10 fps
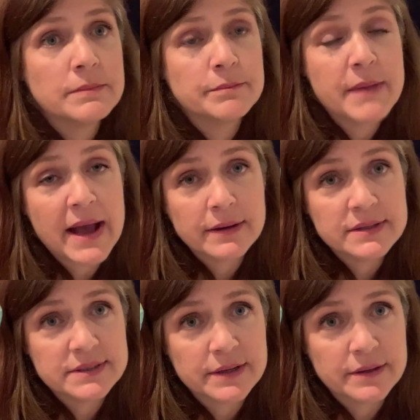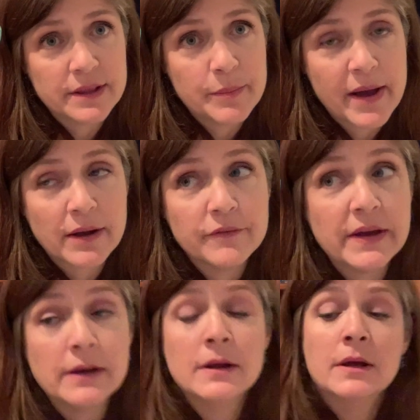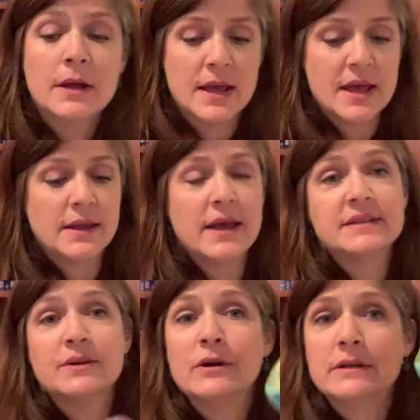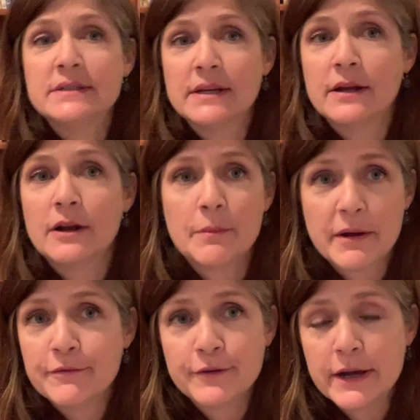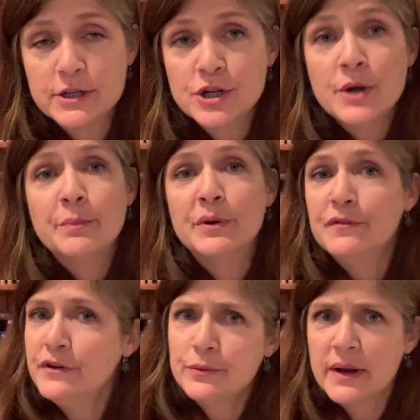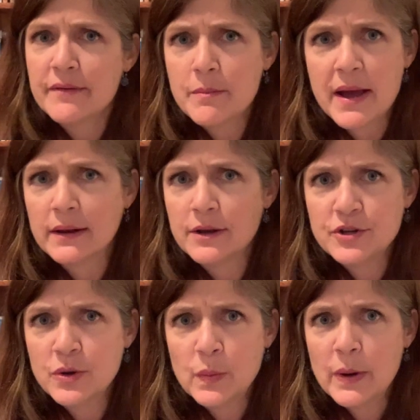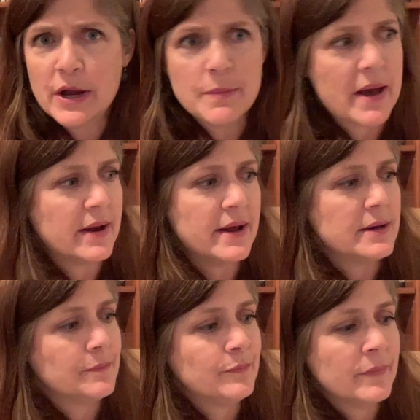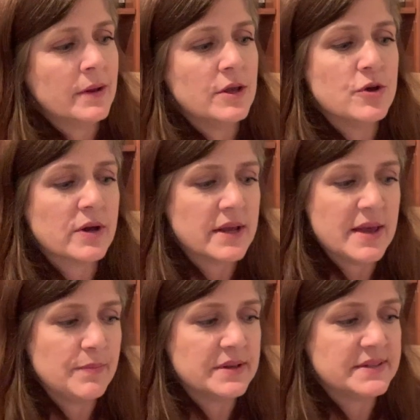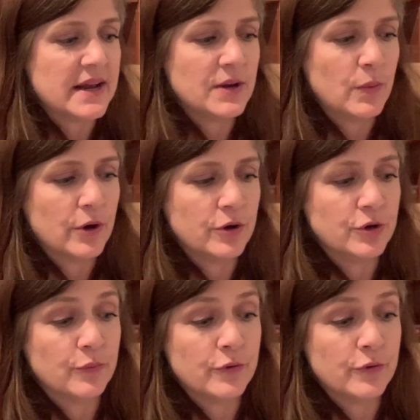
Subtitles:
magnet stuck to the back of it in case I wanted to stick it on my fridge. But if you don't have a magnet, don't worry about it. You can keep this anywhere in your